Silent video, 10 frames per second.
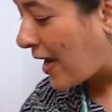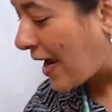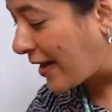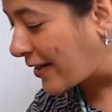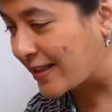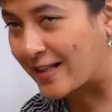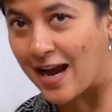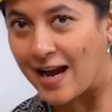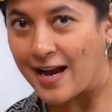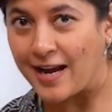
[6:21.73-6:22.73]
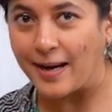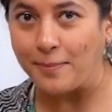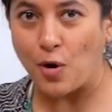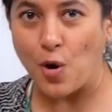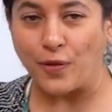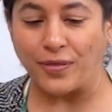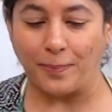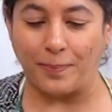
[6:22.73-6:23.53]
at a time on the